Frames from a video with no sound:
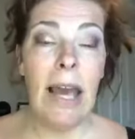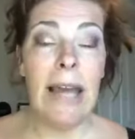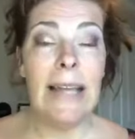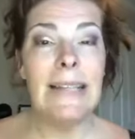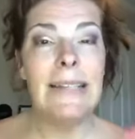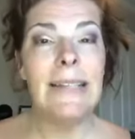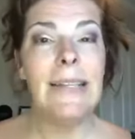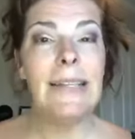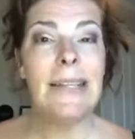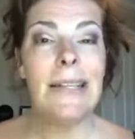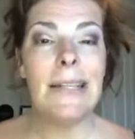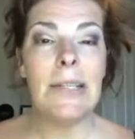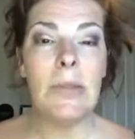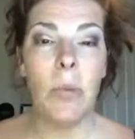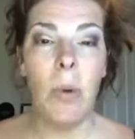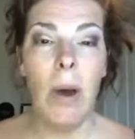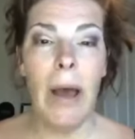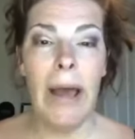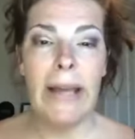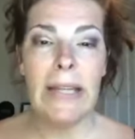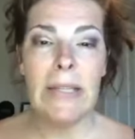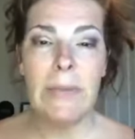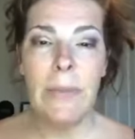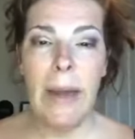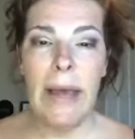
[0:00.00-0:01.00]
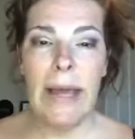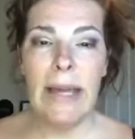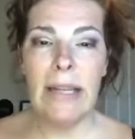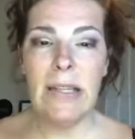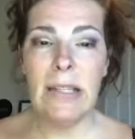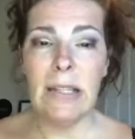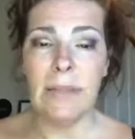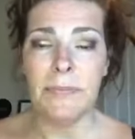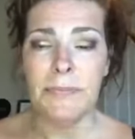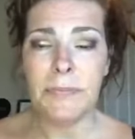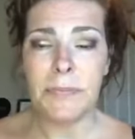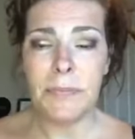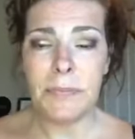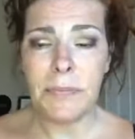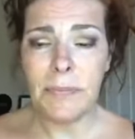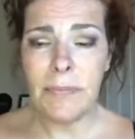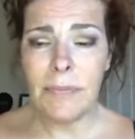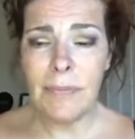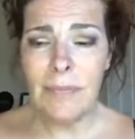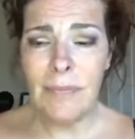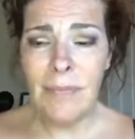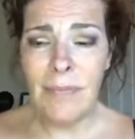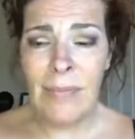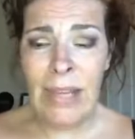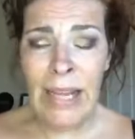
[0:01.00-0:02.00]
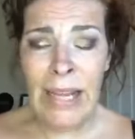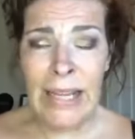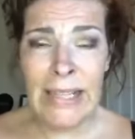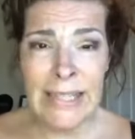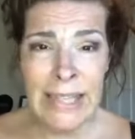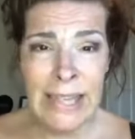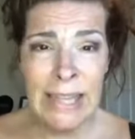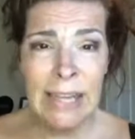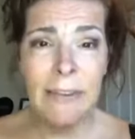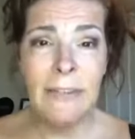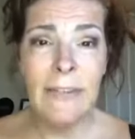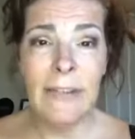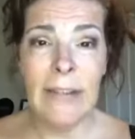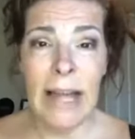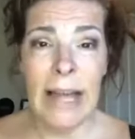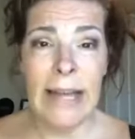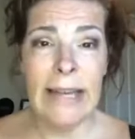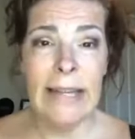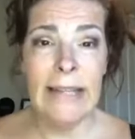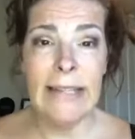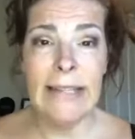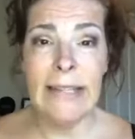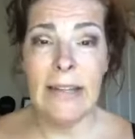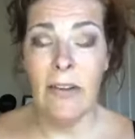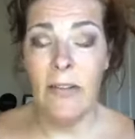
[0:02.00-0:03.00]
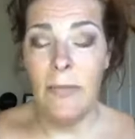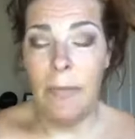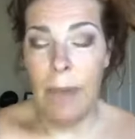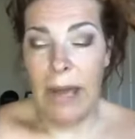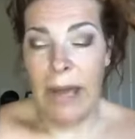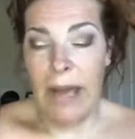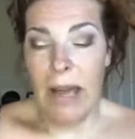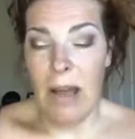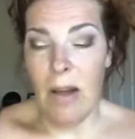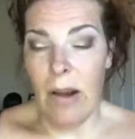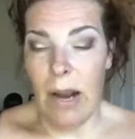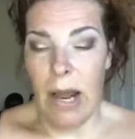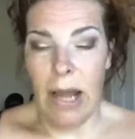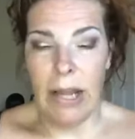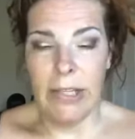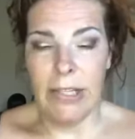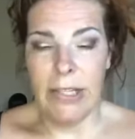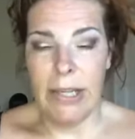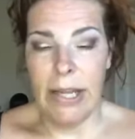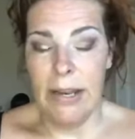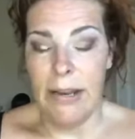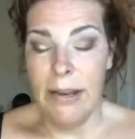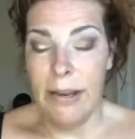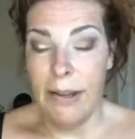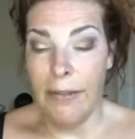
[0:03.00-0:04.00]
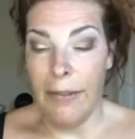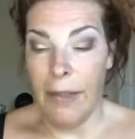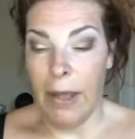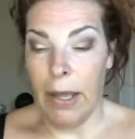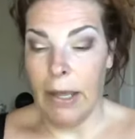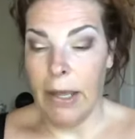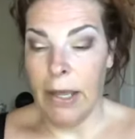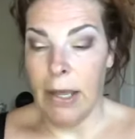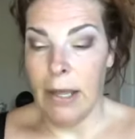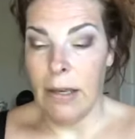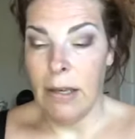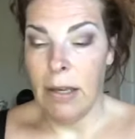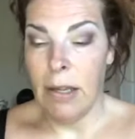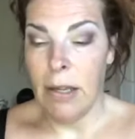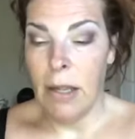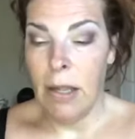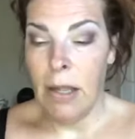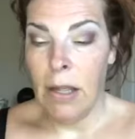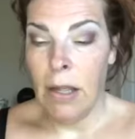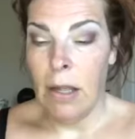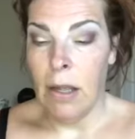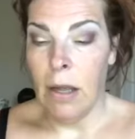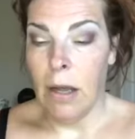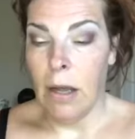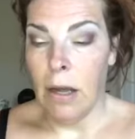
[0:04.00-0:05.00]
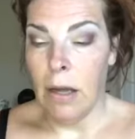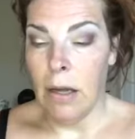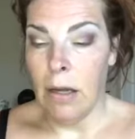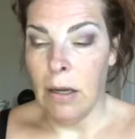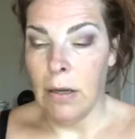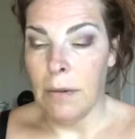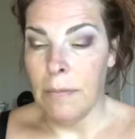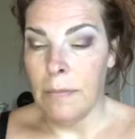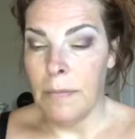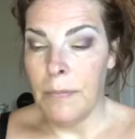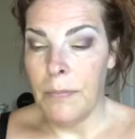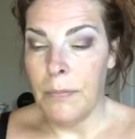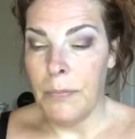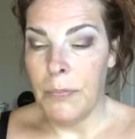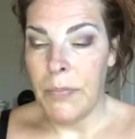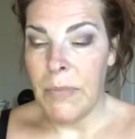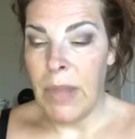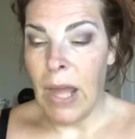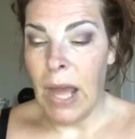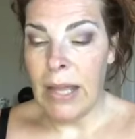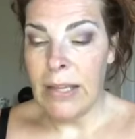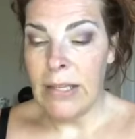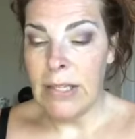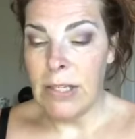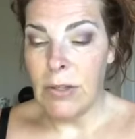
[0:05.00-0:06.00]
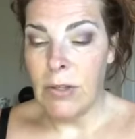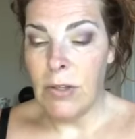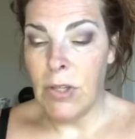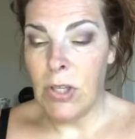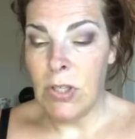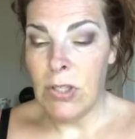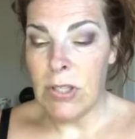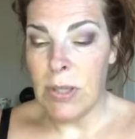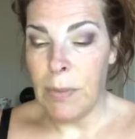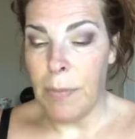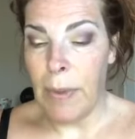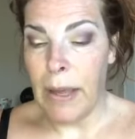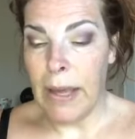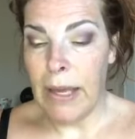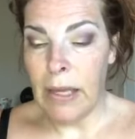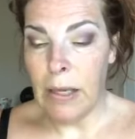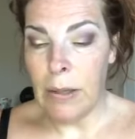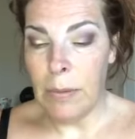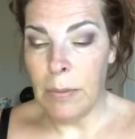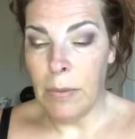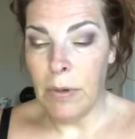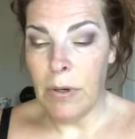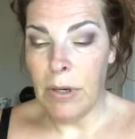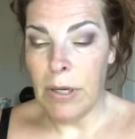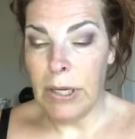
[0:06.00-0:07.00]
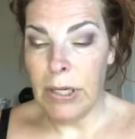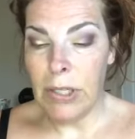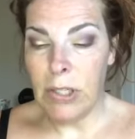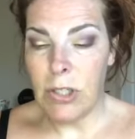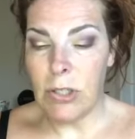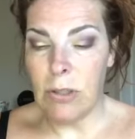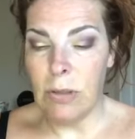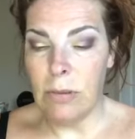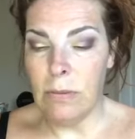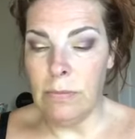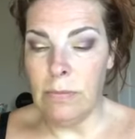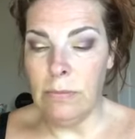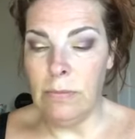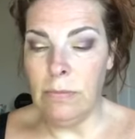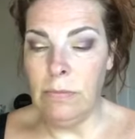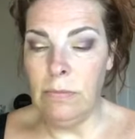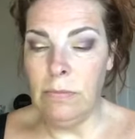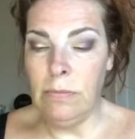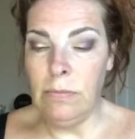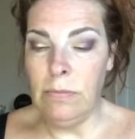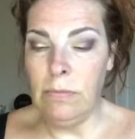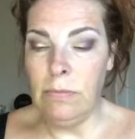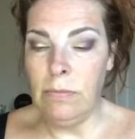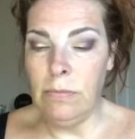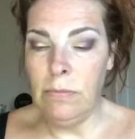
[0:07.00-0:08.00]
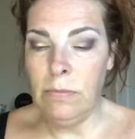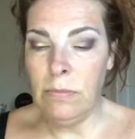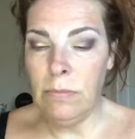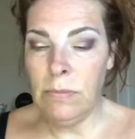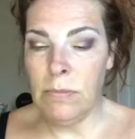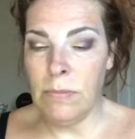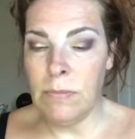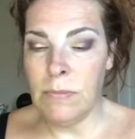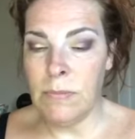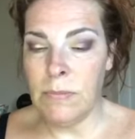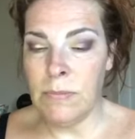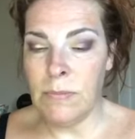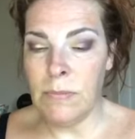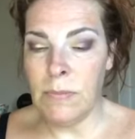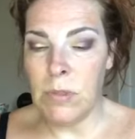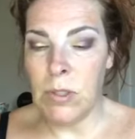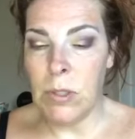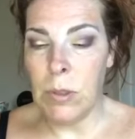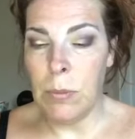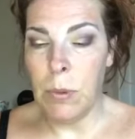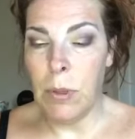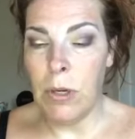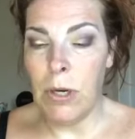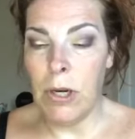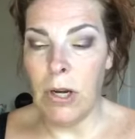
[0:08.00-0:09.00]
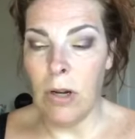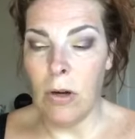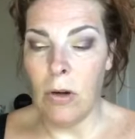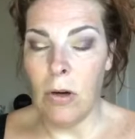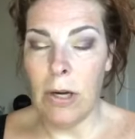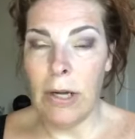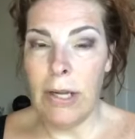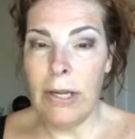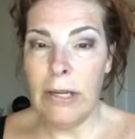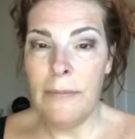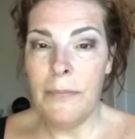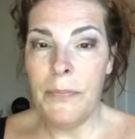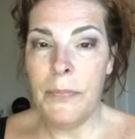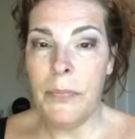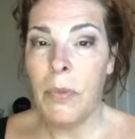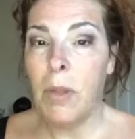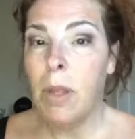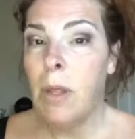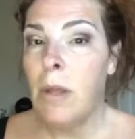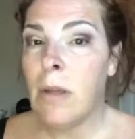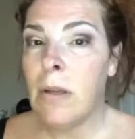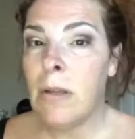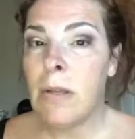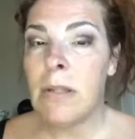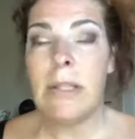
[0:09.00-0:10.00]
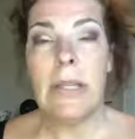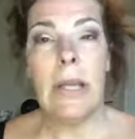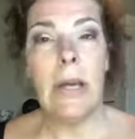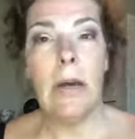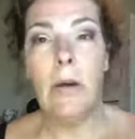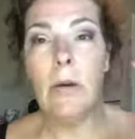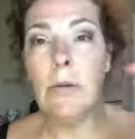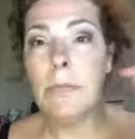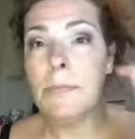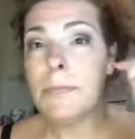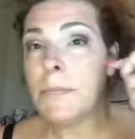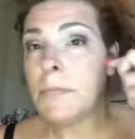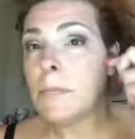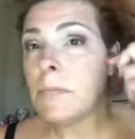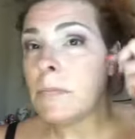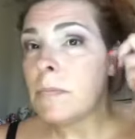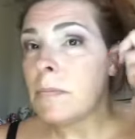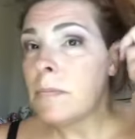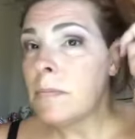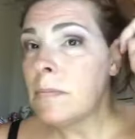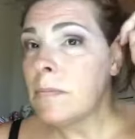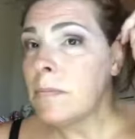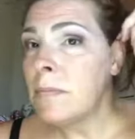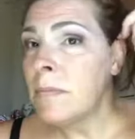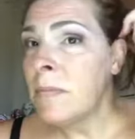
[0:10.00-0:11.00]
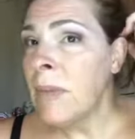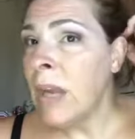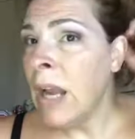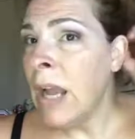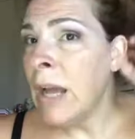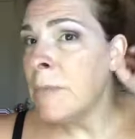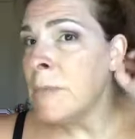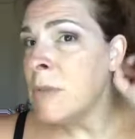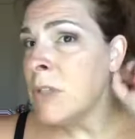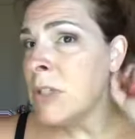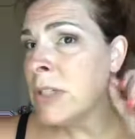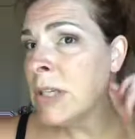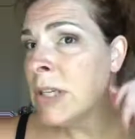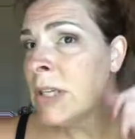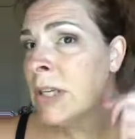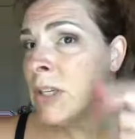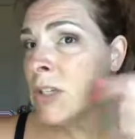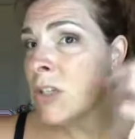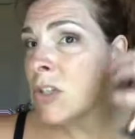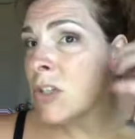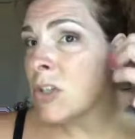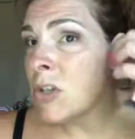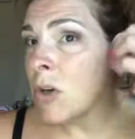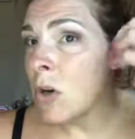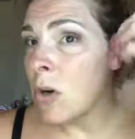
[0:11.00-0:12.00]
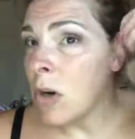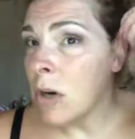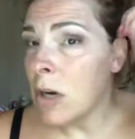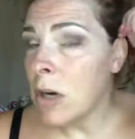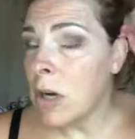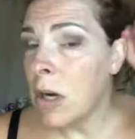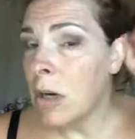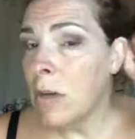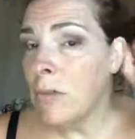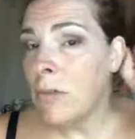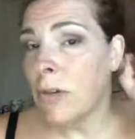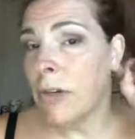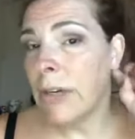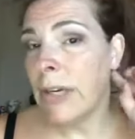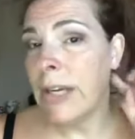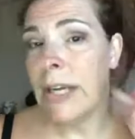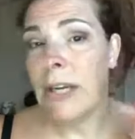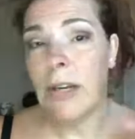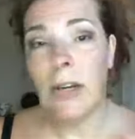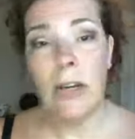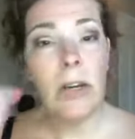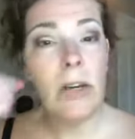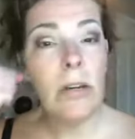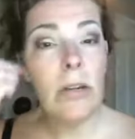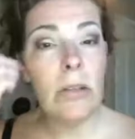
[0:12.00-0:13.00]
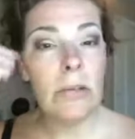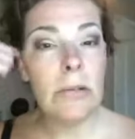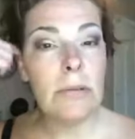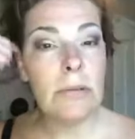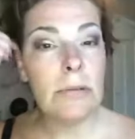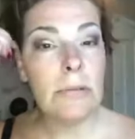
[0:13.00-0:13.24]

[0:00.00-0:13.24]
And since it's wax-based, it's going to flatten itself back out. I just hadn't done that yet. I do use a makeup brush to put it on. So I'm just going to start over here.